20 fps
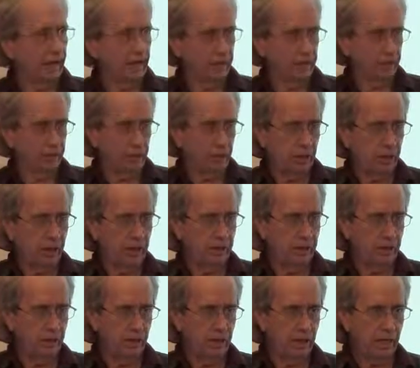And
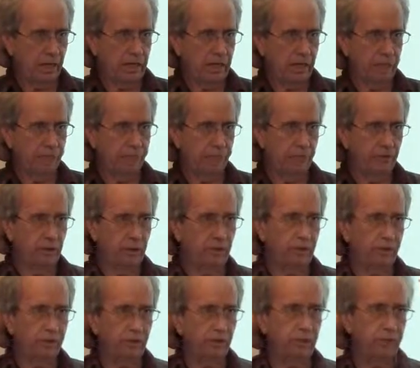and and if
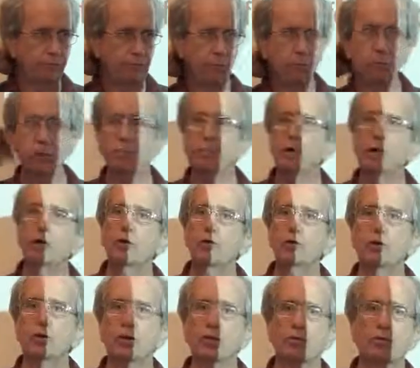if if you're in the
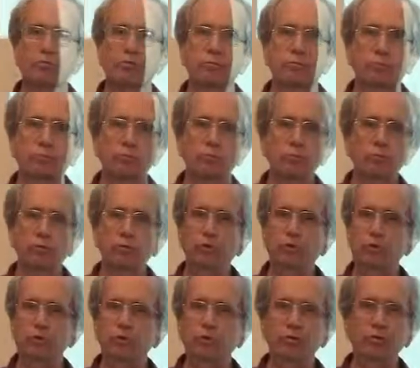mode of
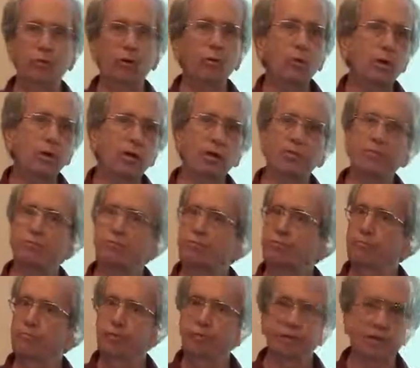you don't want to
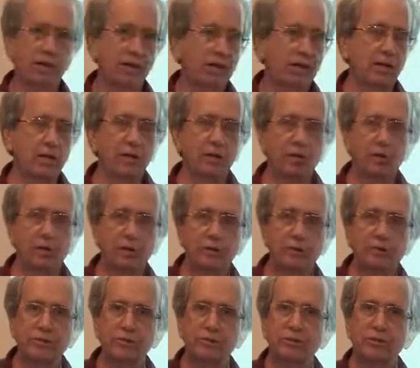figure out how it
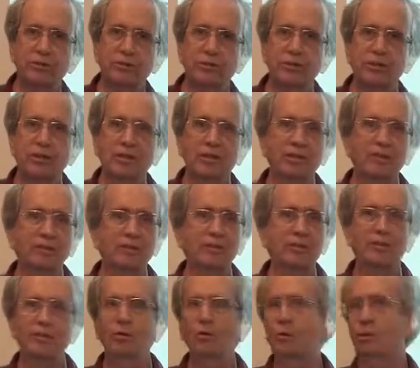works,
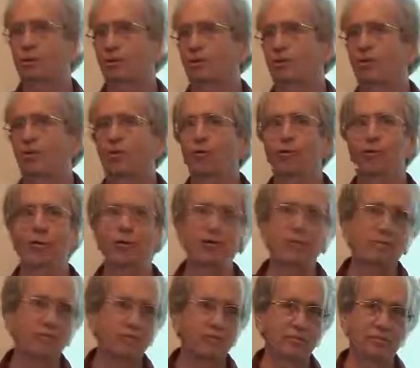you don't want to
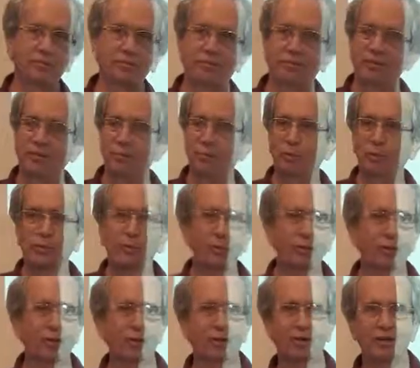learn the
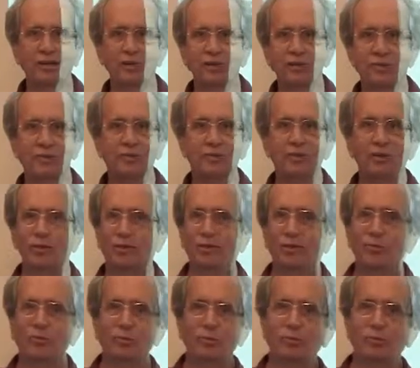peculiarities of